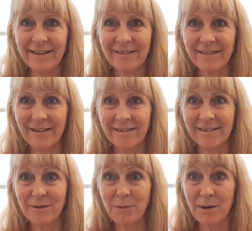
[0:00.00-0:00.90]

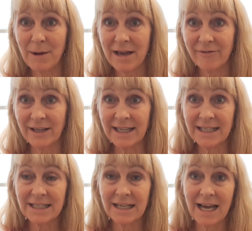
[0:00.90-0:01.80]
exercises in my bare
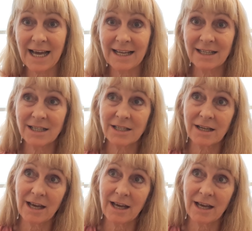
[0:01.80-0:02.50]
feet, and